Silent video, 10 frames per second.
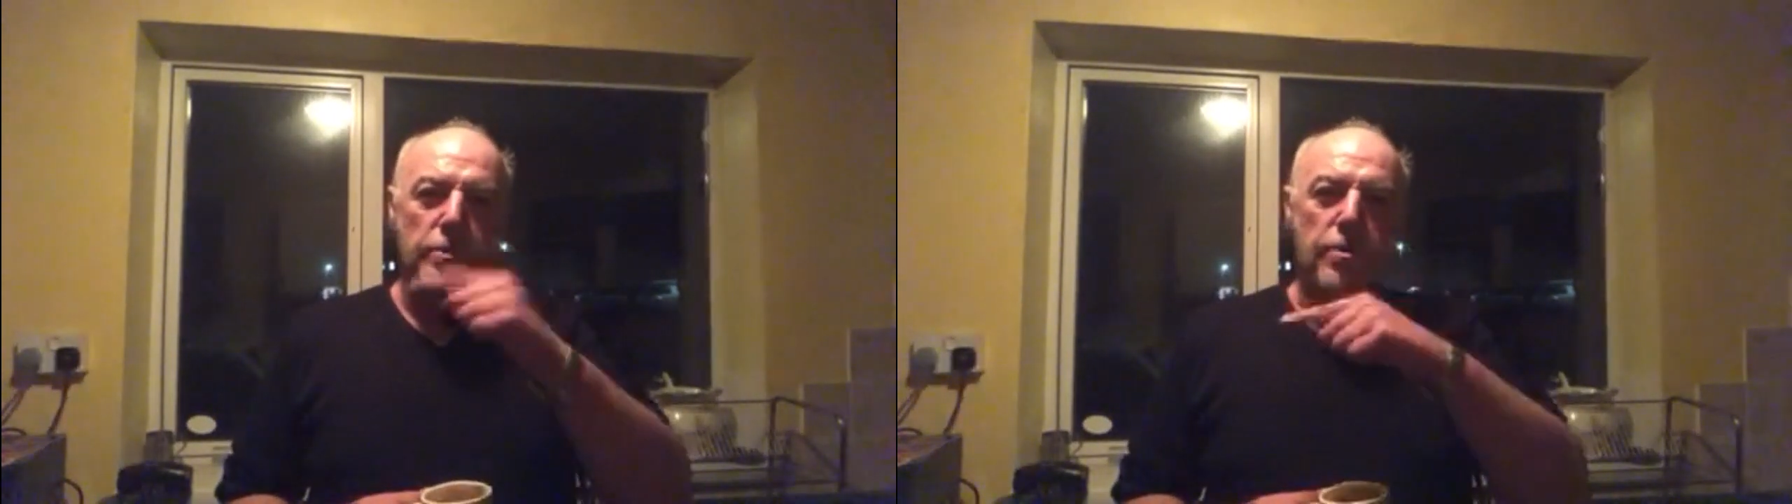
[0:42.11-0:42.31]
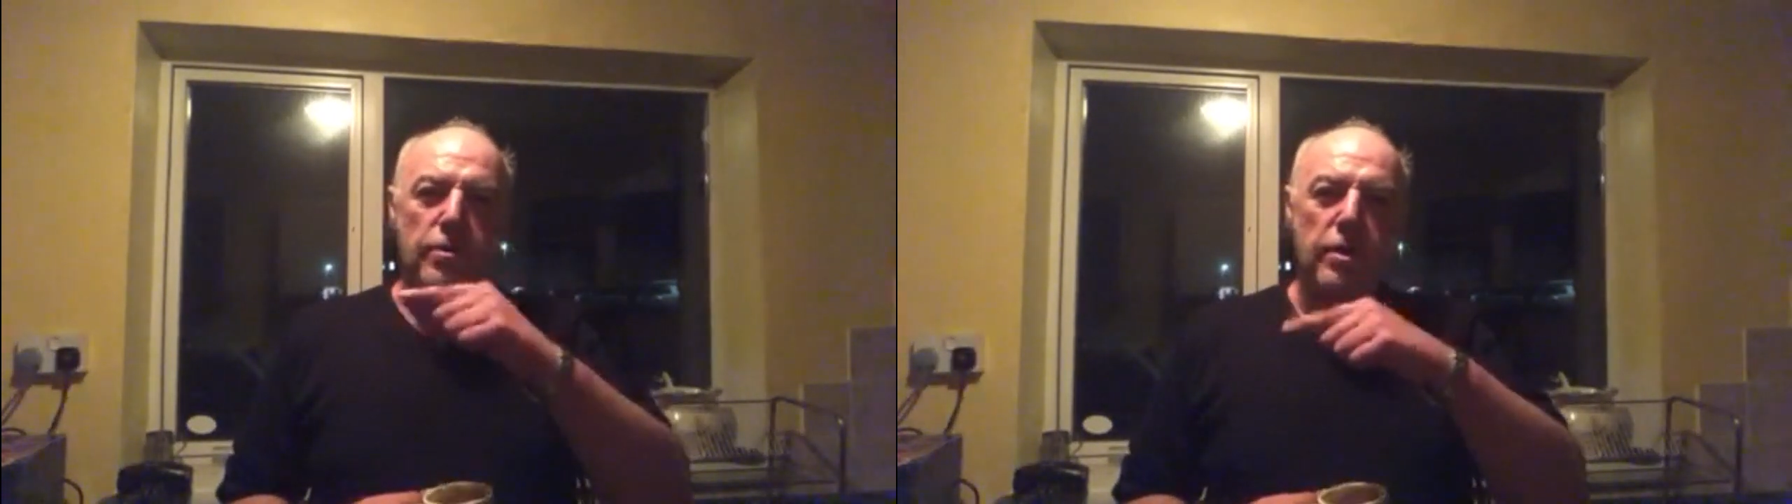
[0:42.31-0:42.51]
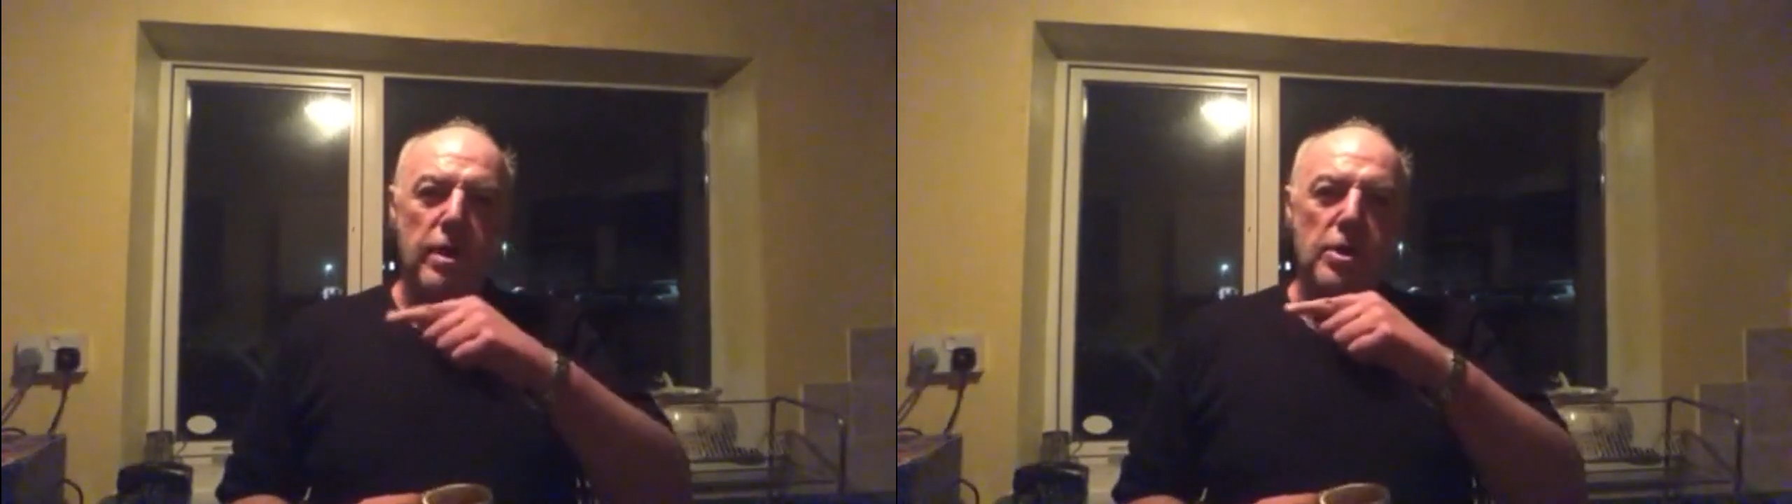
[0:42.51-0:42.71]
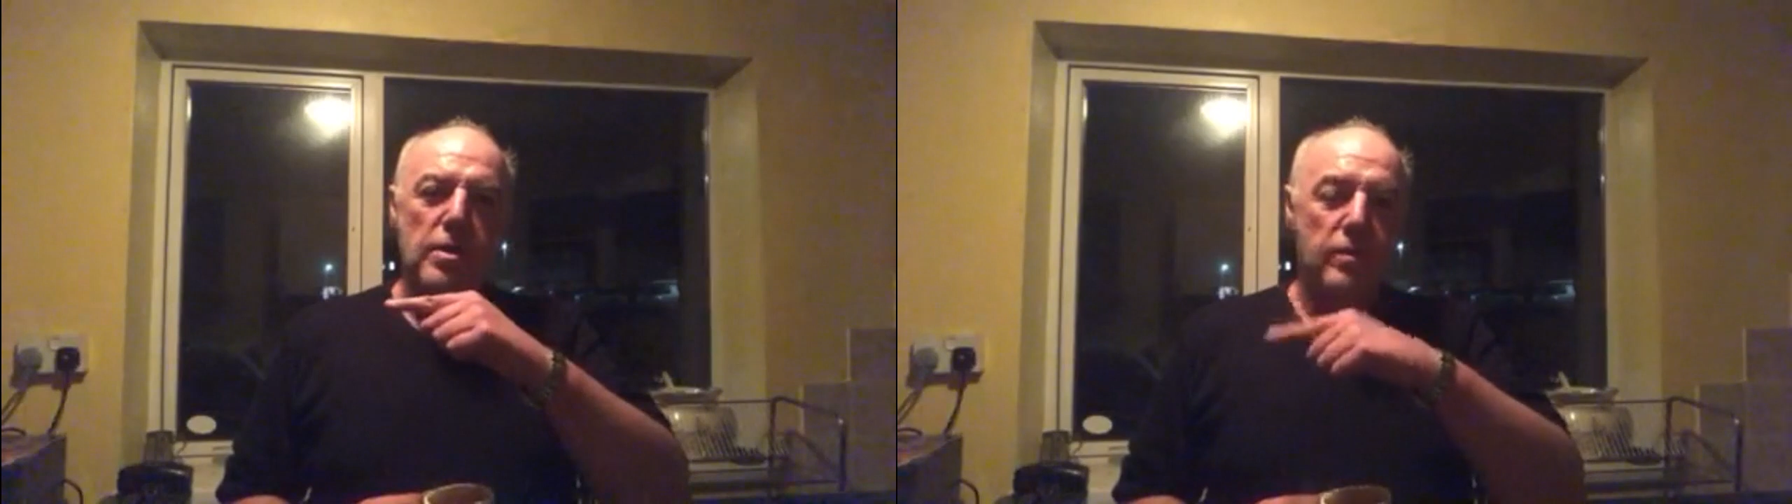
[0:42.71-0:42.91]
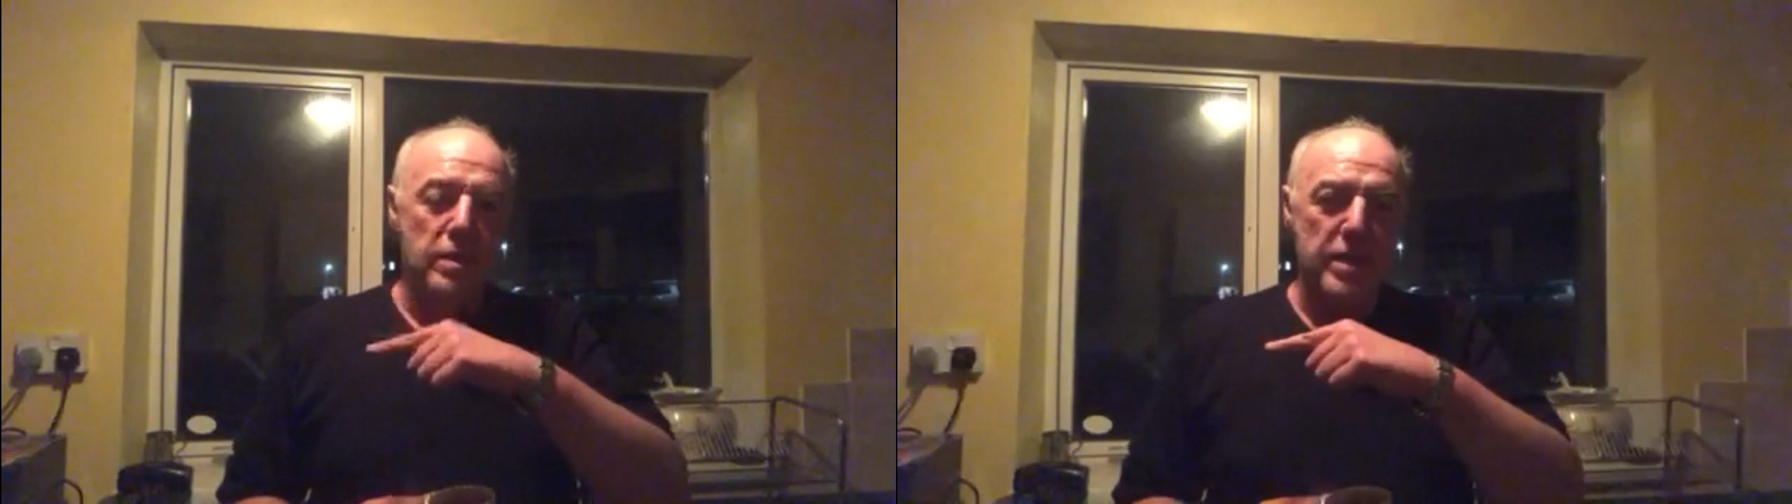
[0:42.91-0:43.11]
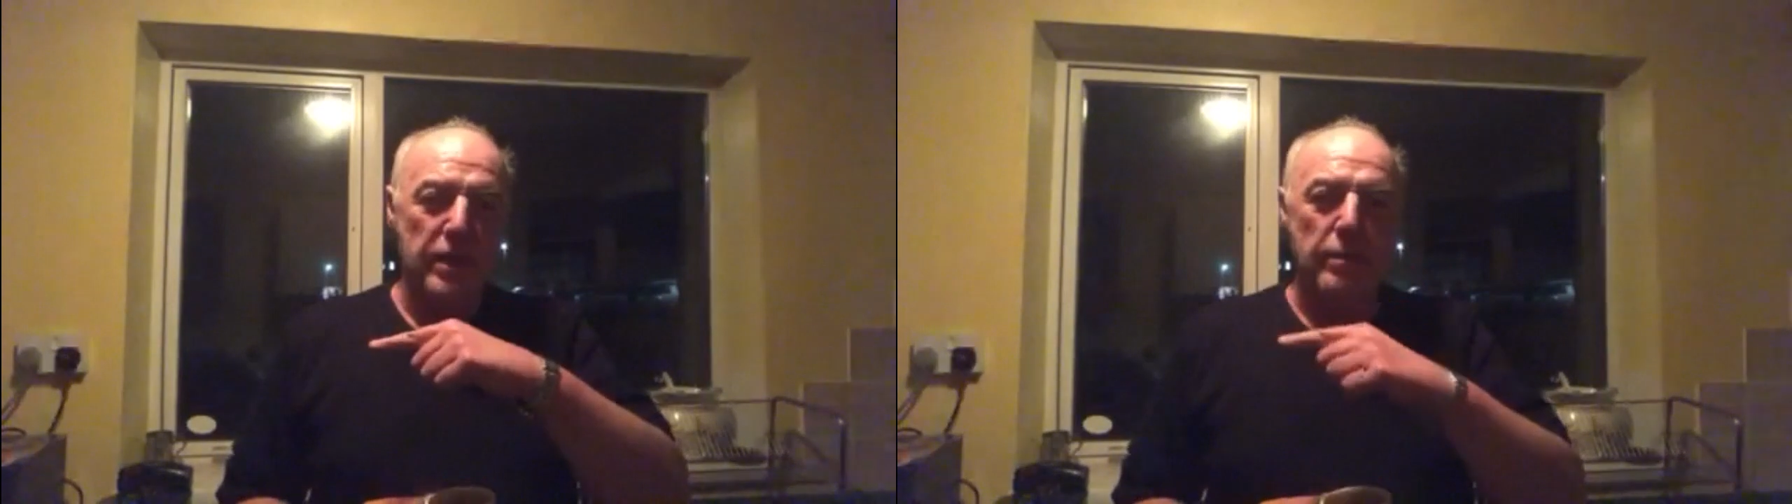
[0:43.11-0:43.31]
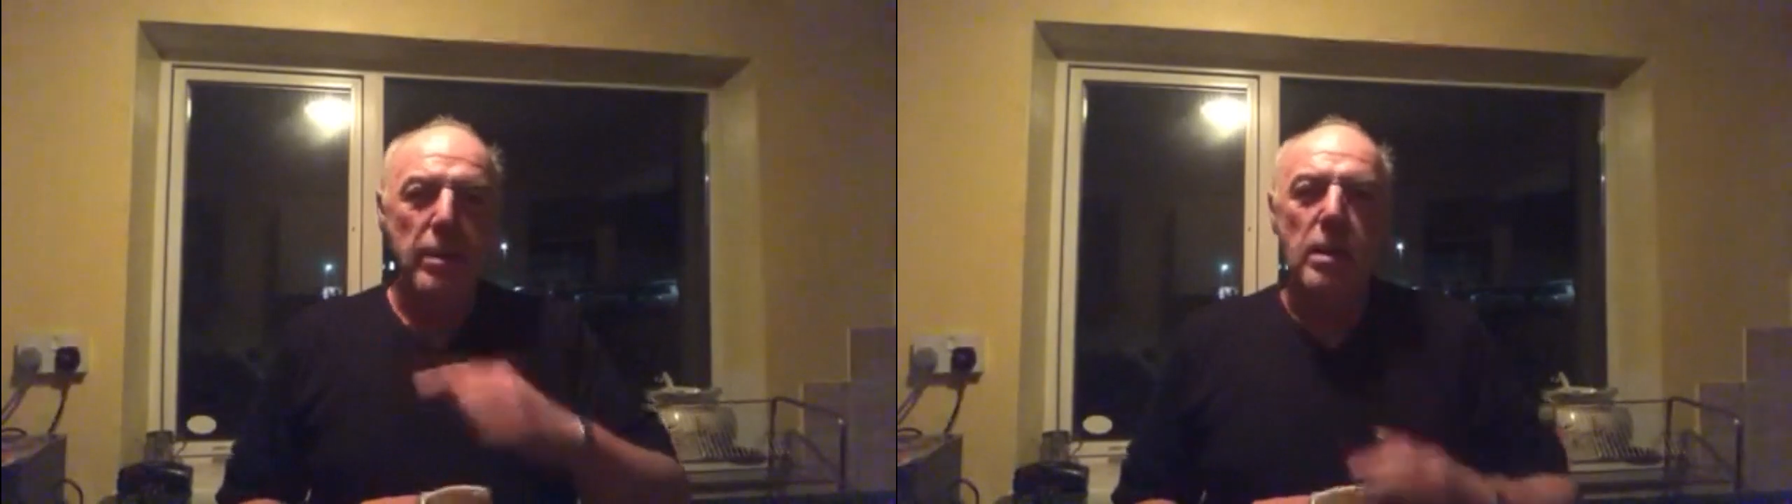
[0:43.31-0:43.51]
the 38 Chevy sedan.